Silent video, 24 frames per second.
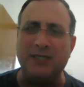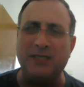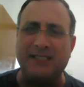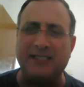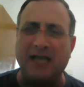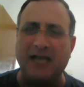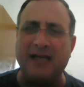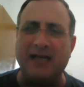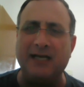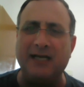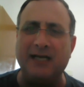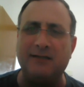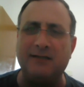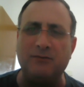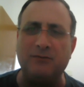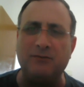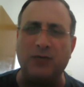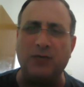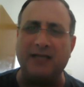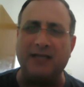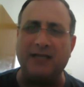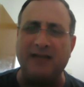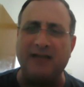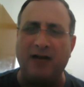it, we
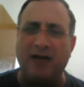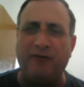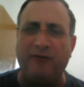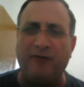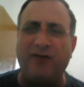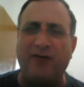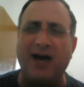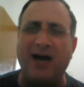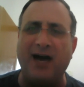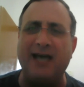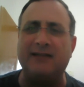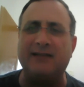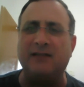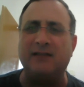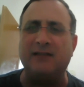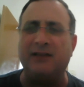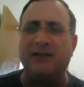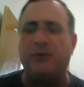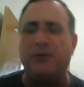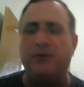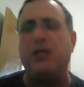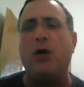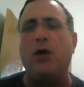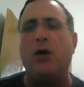identify it, and then we
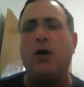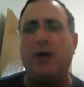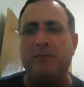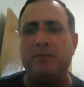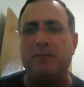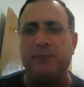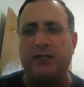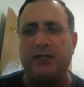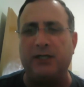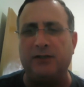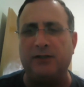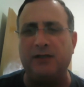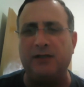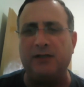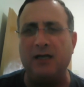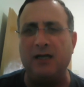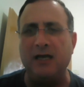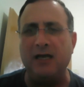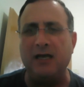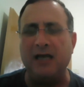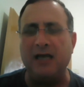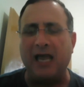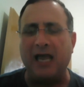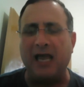go out and build
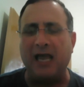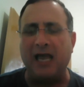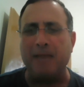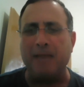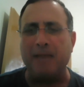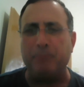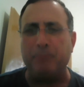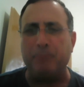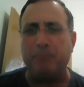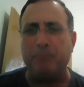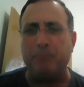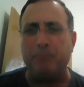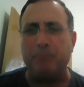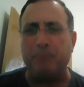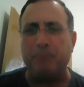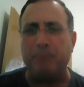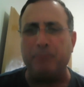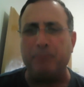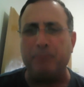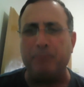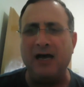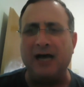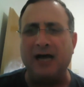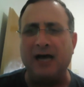a plan
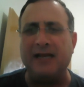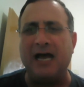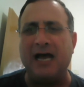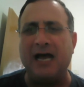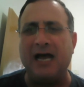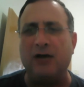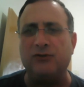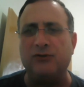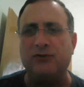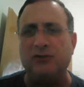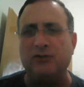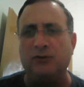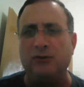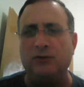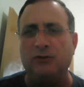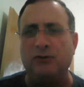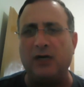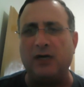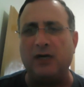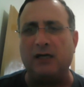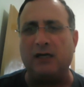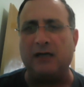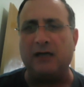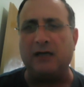on how to
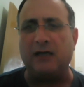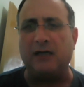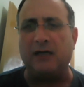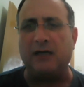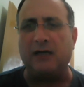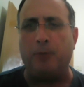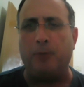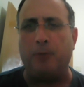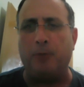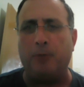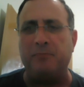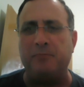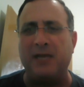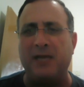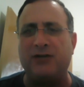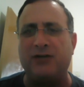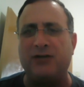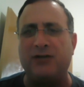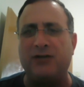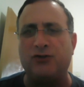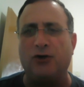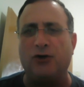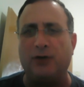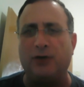help make sure
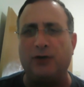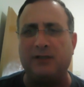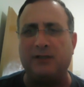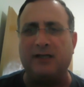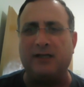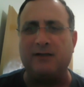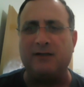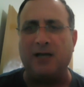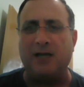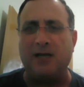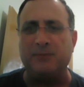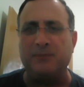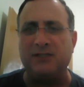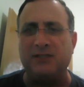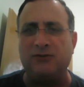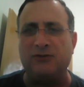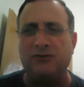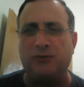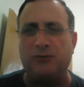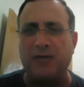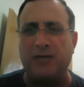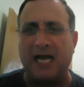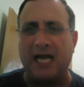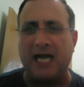it comes into
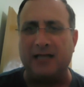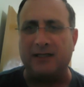reality.